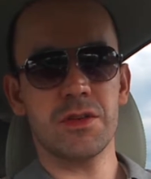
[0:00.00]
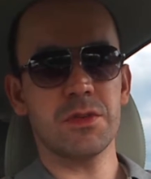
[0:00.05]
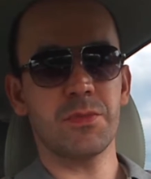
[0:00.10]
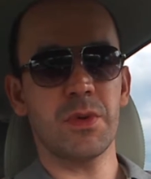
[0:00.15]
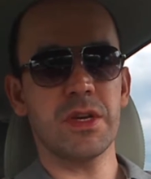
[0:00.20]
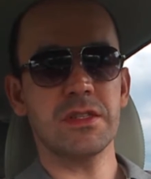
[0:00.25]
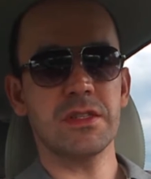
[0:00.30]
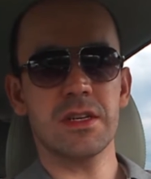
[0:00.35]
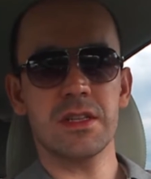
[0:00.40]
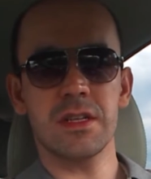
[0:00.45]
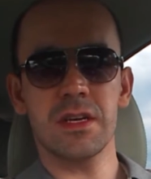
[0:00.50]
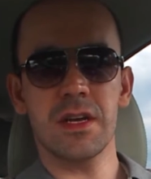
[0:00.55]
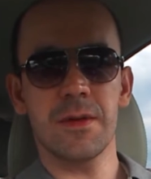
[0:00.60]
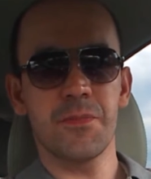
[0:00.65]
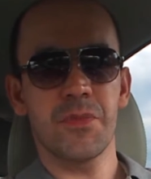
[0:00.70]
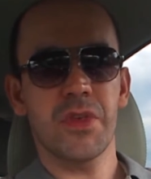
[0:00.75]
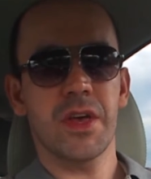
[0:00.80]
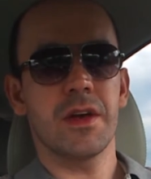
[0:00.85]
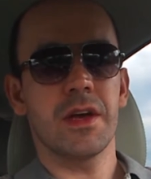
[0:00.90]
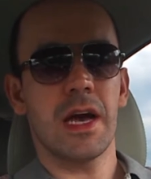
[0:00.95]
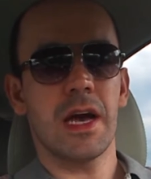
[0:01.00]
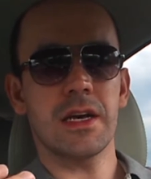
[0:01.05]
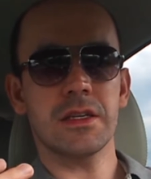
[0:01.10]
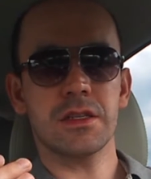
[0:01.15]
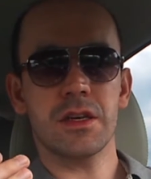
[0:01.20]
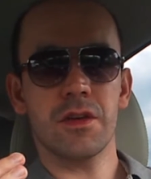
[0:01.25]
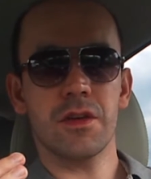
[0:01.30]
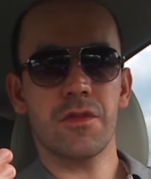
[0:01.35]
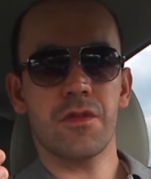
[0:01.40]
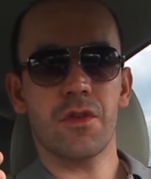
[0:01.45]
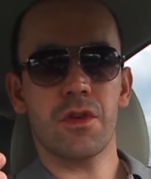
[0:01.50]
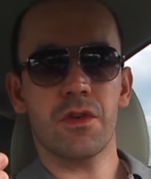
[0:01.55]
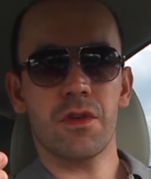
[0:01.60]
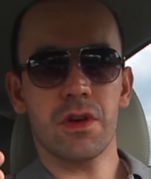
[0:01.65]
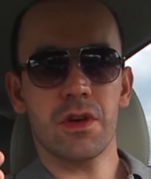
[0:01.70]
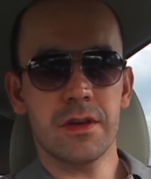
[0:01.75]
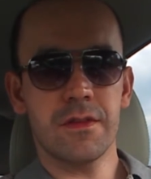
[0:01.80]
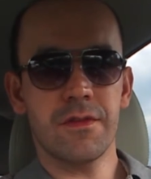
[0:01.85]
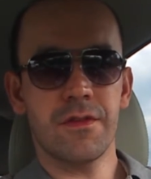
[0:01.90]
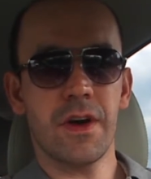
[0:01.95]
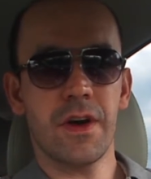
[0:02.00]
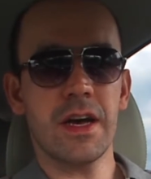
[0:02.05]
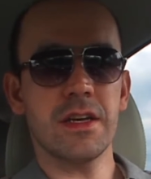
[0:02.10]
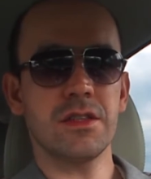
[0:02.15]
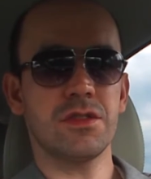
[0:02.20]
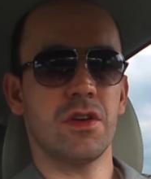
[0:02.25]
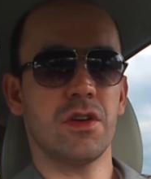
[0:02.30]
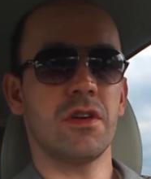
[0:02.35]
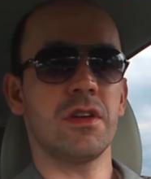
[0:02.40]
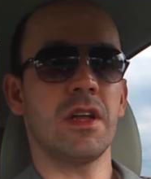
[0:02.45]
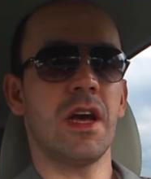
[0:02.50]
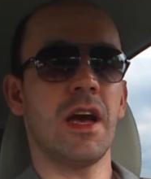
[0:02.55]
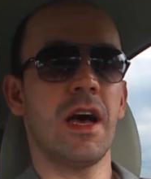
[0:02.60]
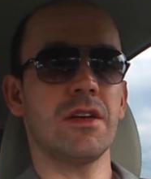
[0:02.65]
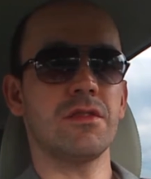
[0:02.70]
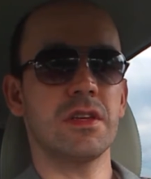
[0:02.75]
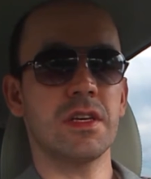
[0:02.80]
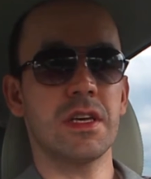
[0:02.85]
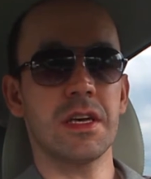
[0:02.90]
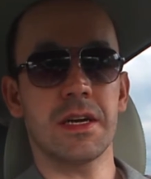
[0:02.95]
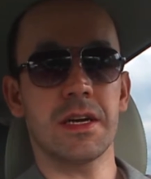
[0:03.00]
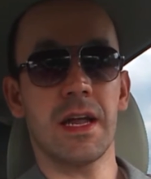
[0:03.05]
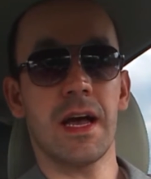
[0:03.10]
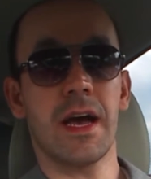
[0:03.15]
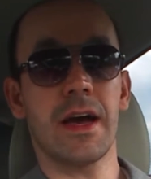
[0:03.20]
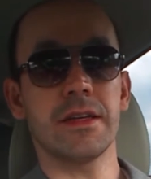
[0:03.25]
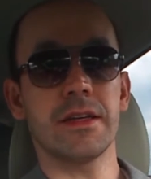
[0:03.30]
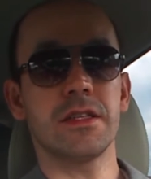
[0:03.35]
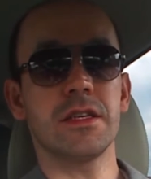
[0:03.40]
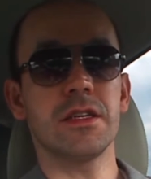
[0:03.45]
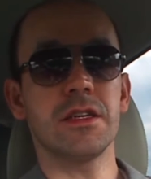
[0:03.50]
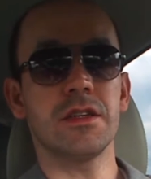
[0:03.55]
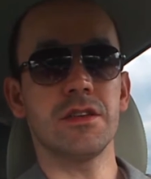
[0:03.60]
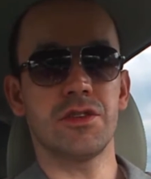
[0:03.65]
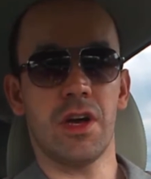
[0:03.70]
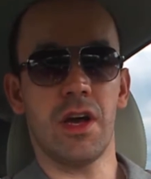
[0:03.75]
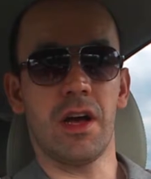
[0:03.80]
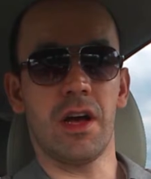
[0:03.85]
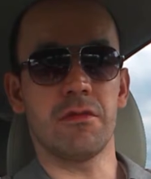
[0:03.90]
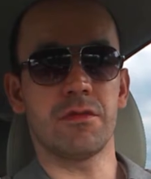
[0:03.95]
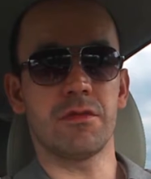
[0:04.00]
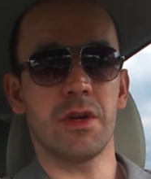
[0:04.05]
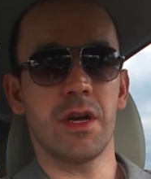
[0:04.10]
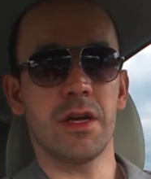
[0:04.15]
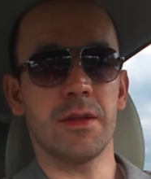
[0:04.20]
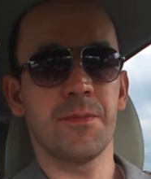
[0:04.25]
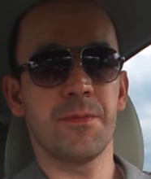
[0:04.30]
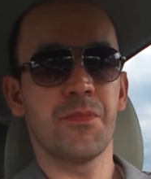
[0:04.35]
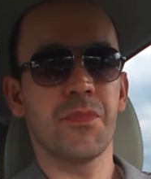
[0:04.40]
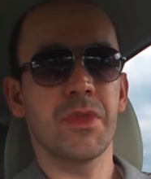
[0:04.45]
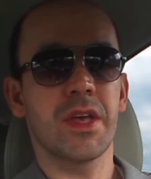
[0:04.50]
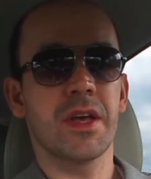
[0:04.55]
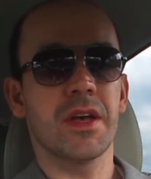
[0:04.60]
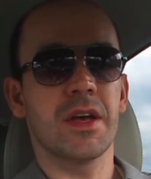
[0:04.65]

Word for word: He was basically asking for advice on how to get an IT job, right?